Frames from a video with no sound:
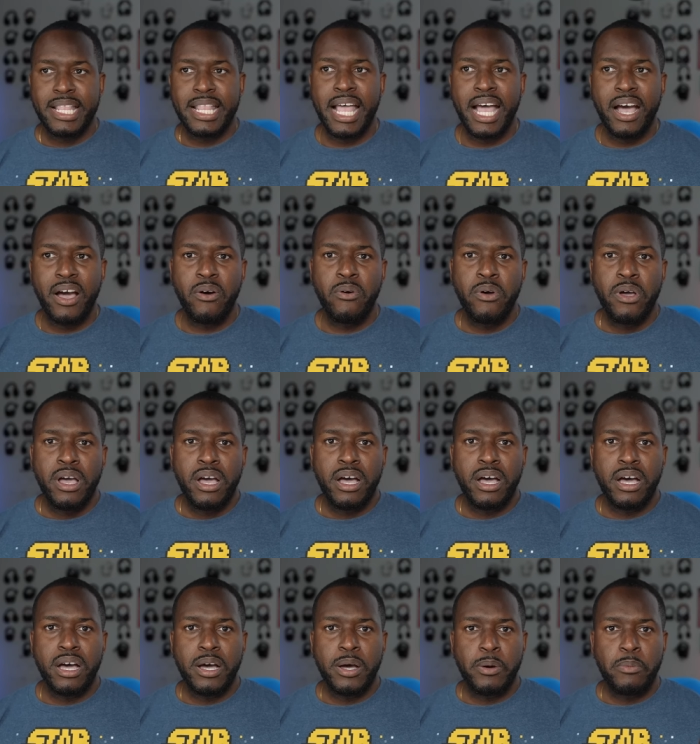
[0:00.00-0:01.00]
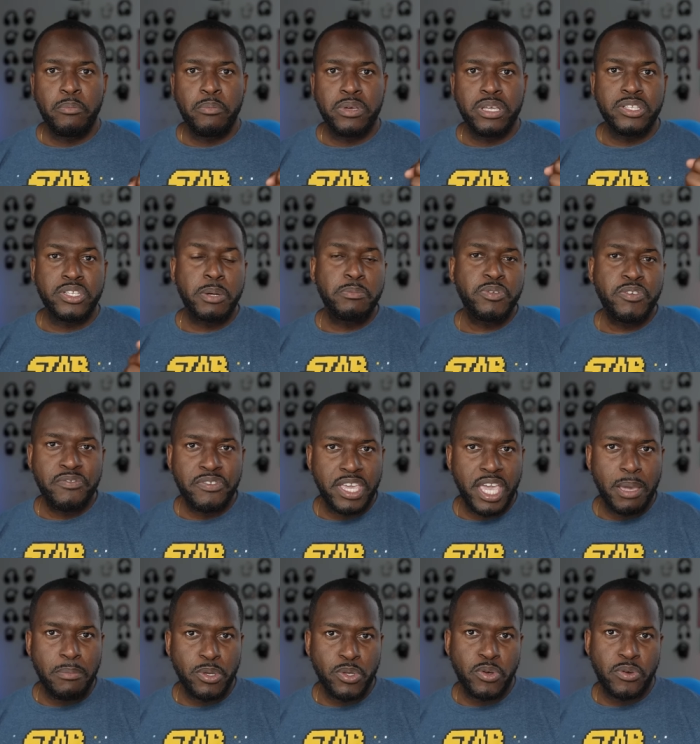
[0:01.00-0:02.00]
Now um, in terms of
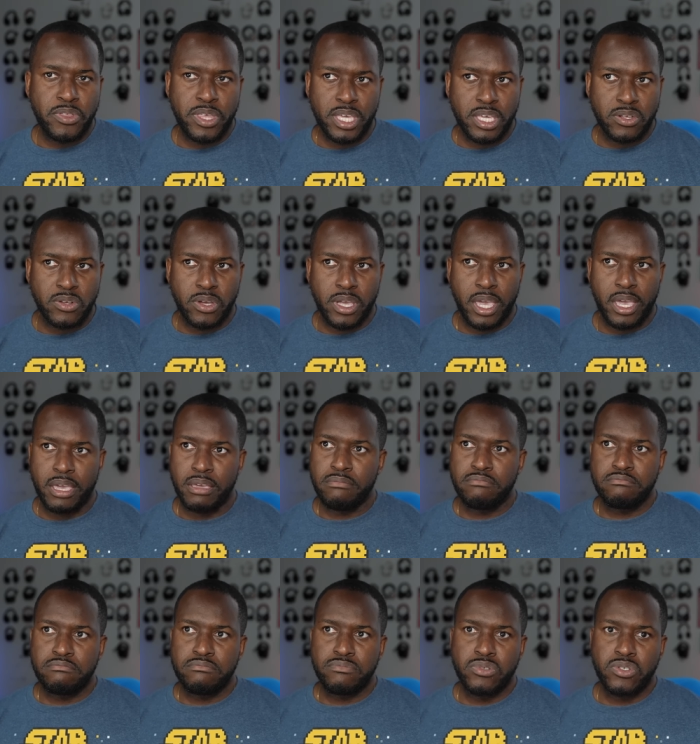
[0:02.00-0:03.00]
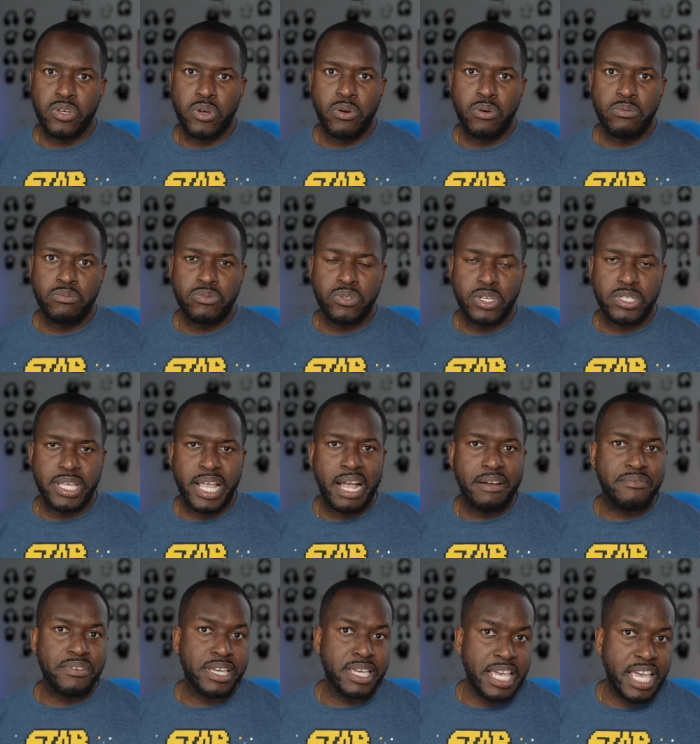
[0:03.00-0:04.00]
gaming you're thinking okay so does it
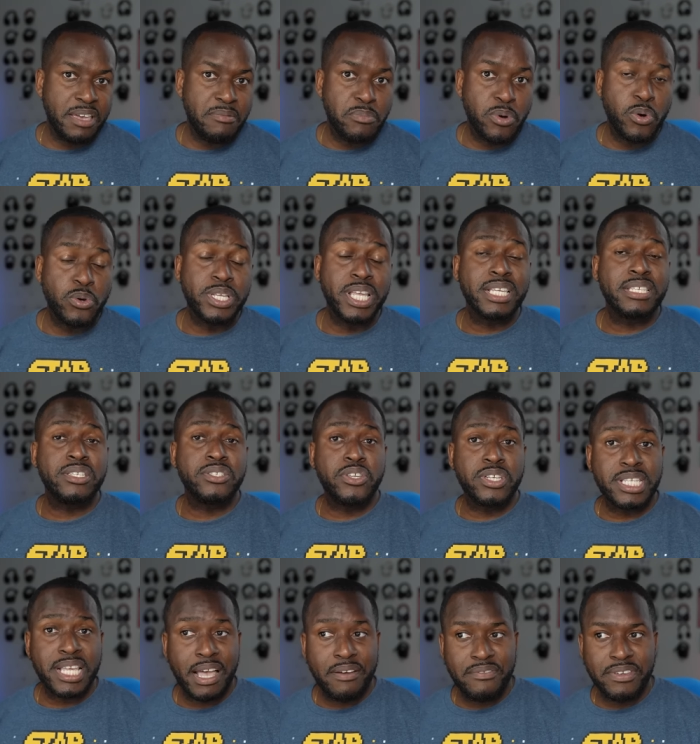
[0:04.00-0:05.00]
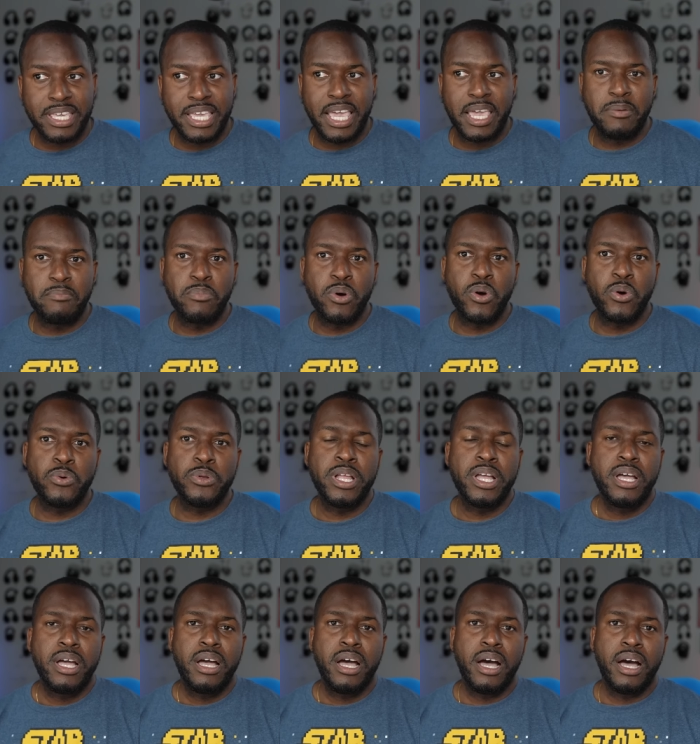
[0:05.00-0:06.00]
have a game mode? Yes, it does have a game mode.
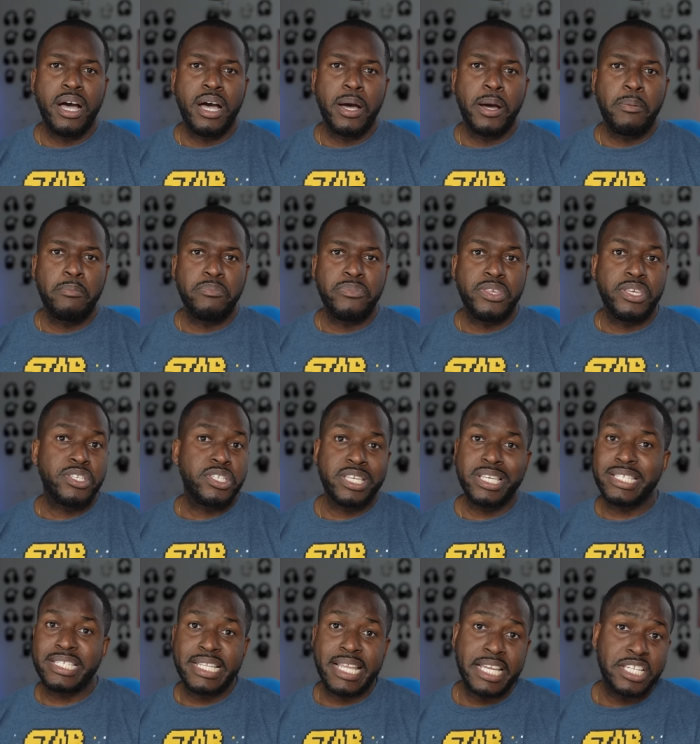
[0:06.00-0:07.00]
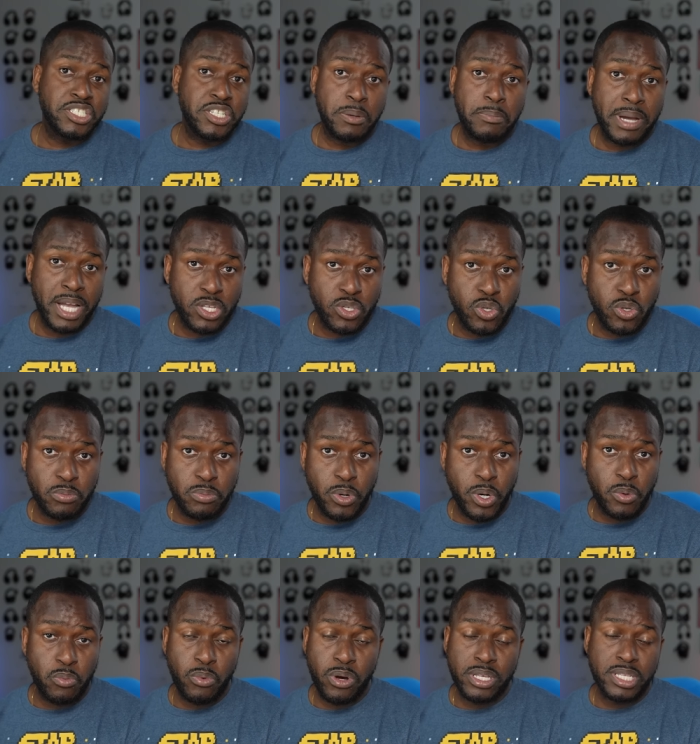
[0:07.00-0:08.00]
Um, this is an HDMI
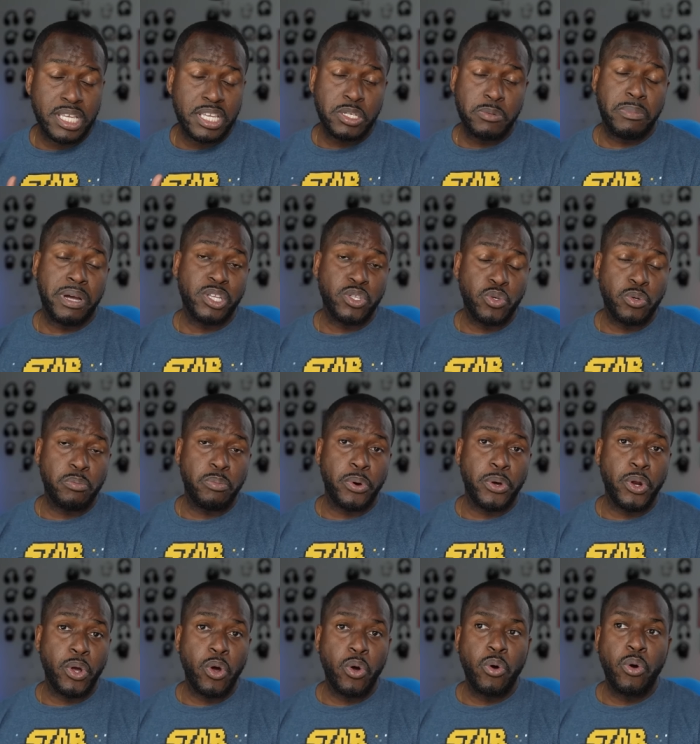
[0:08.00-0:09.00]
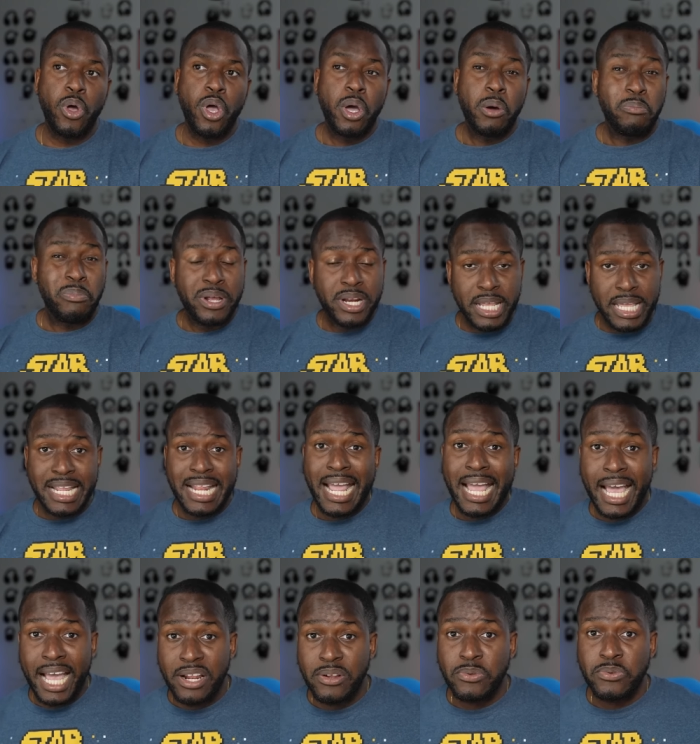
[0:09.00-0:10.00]
2.1, HDMI 2.0, but it
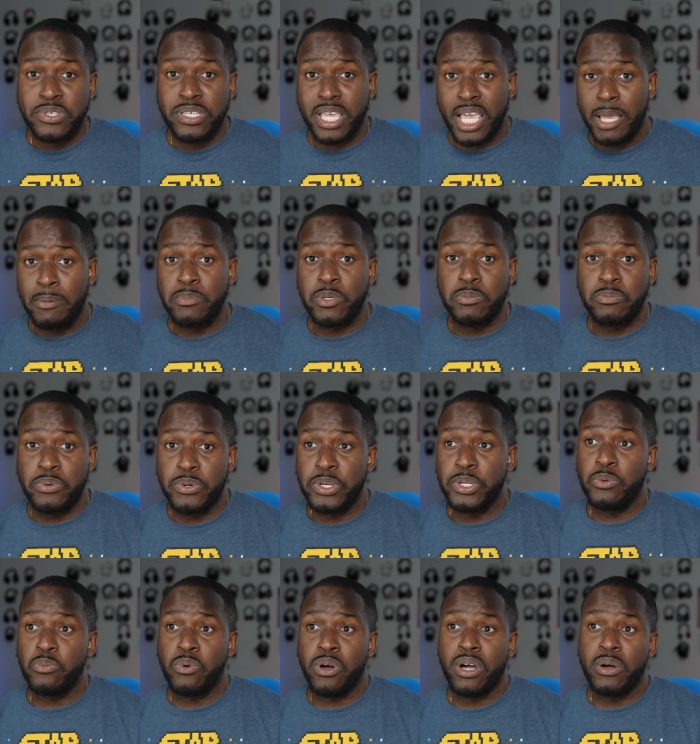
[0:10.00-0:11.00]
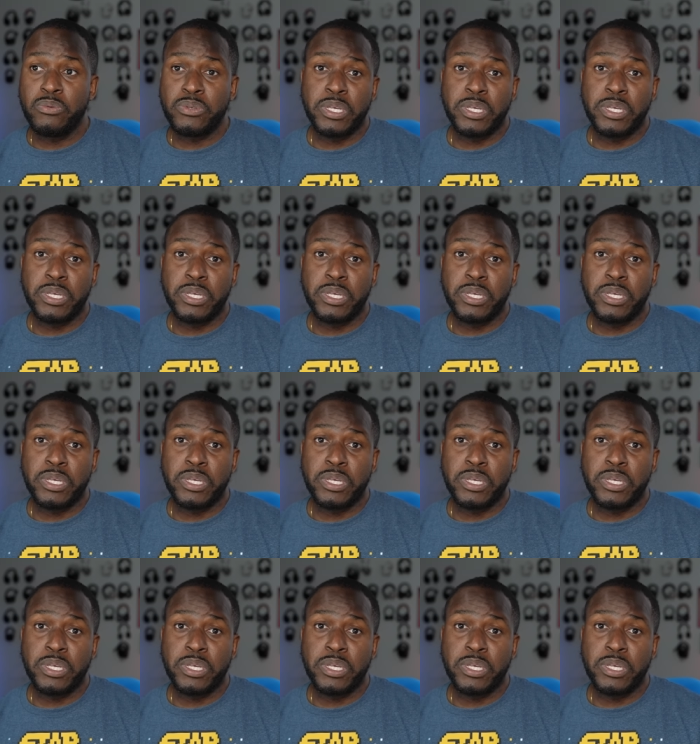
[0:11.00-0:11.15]
handles games pretty well.